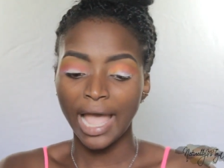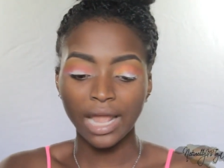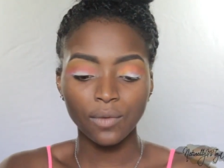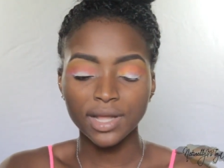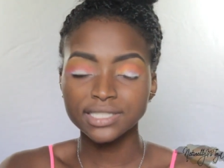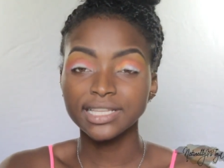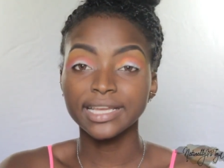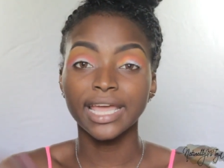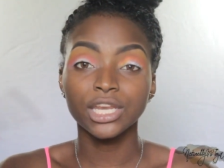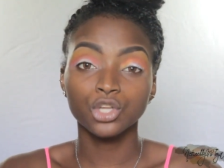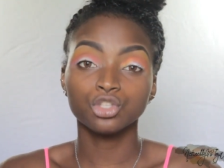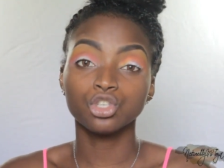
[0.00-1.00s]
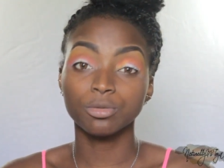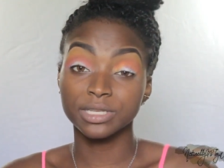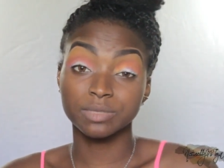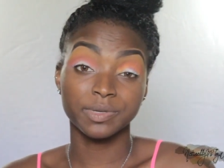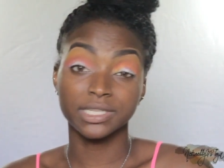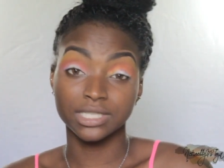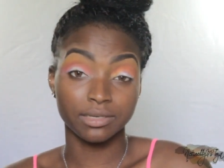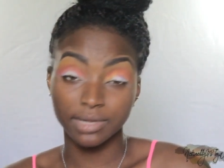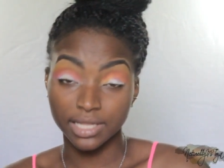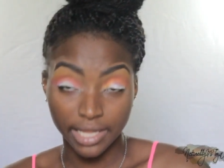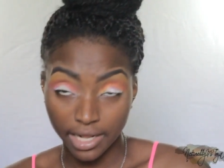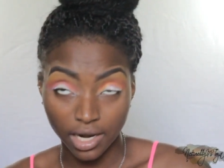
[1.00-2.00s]
And once again, YouTube is pissing
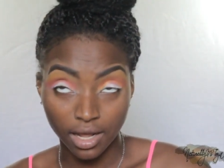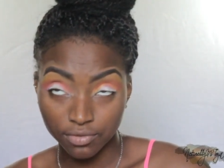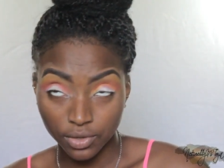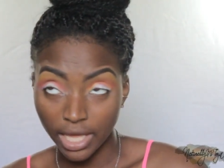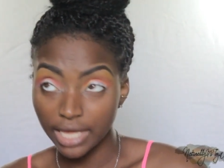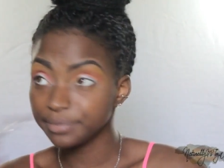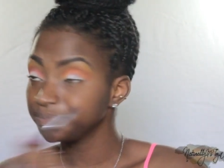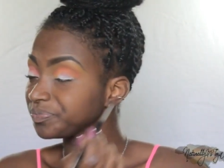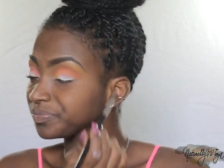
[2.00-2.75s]
me the hell off, okay?